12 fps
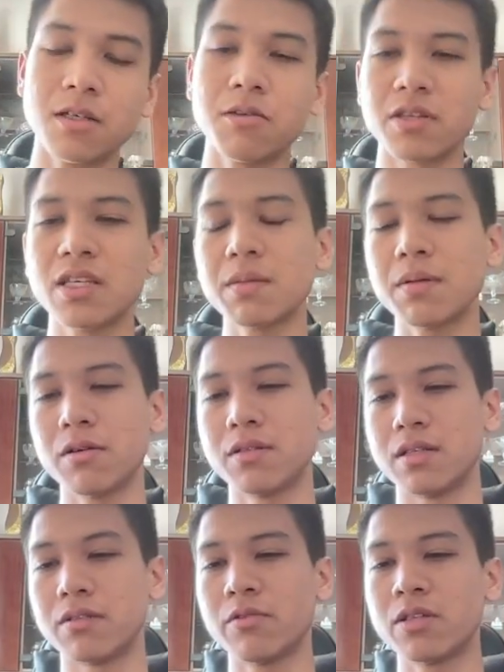Think about
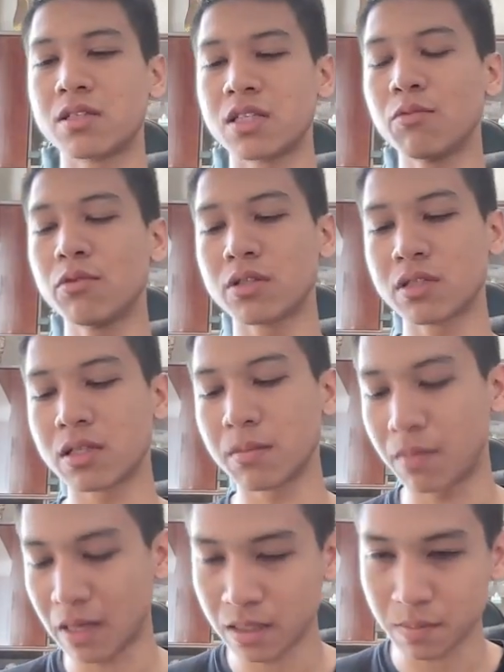that. When someone is gonna
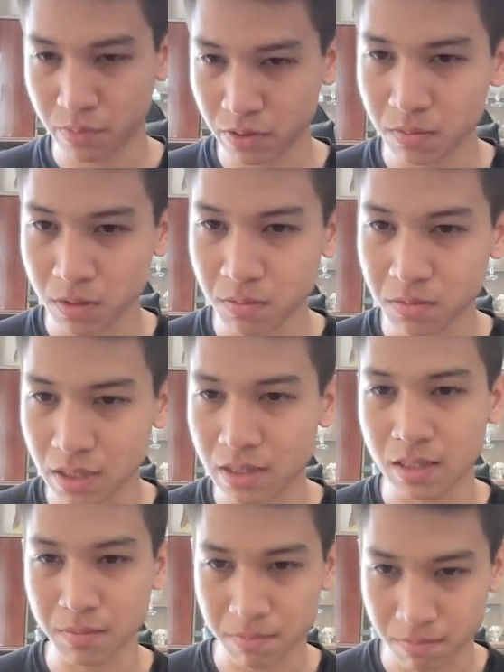buy a premium, they're
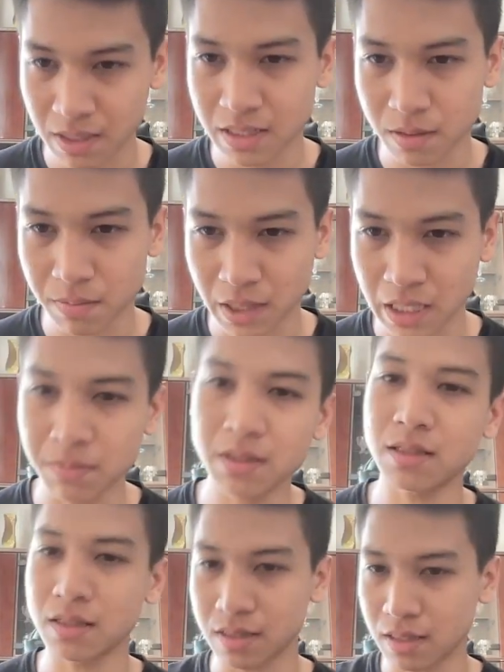gonna make the
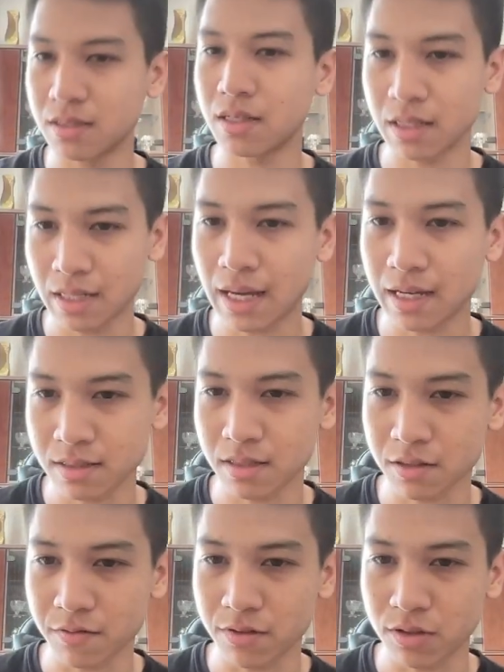payment and then they're gonna access
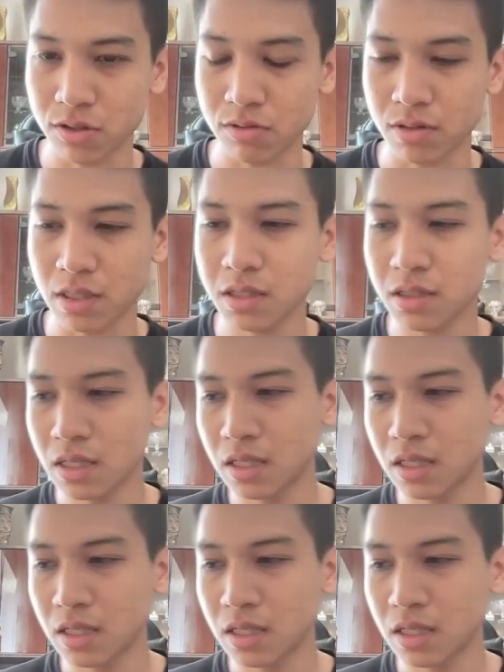the feature, right?